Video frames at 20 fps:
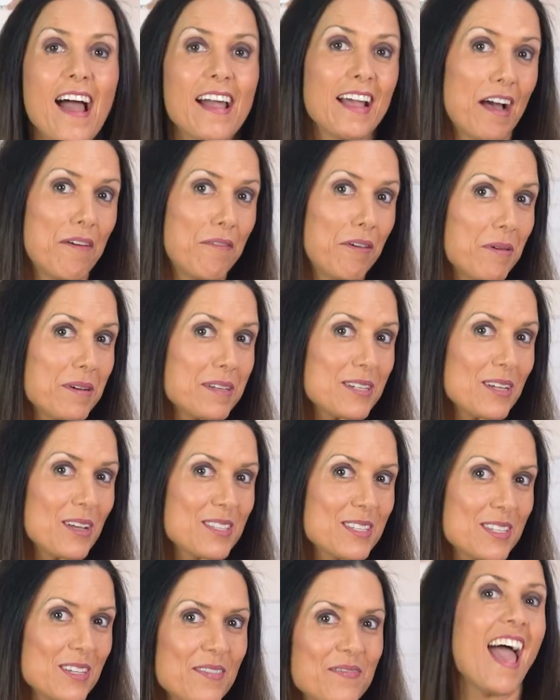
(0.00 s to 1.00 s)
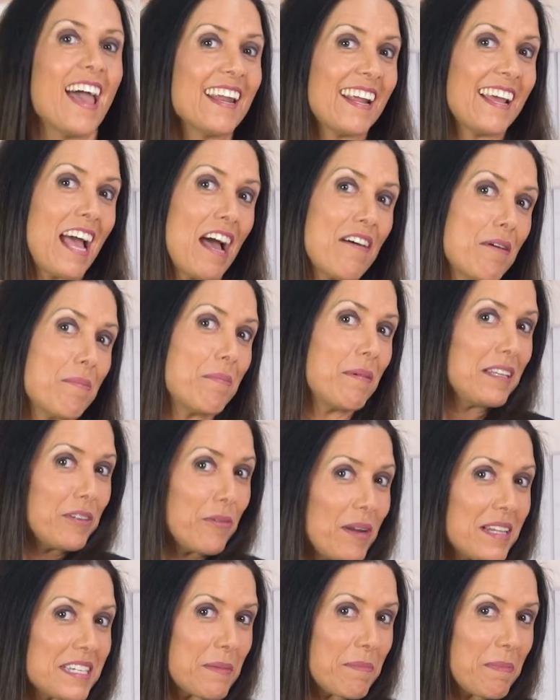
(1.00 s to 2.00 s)
I have a risotto and I have a meat
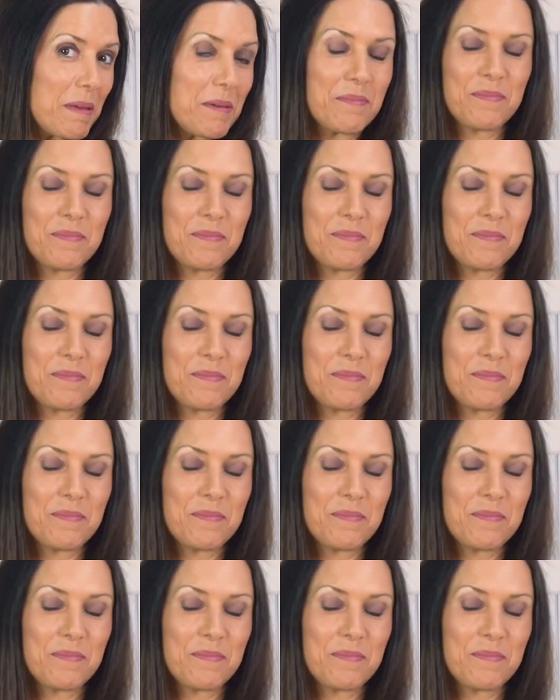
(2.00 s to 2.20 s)
recipe.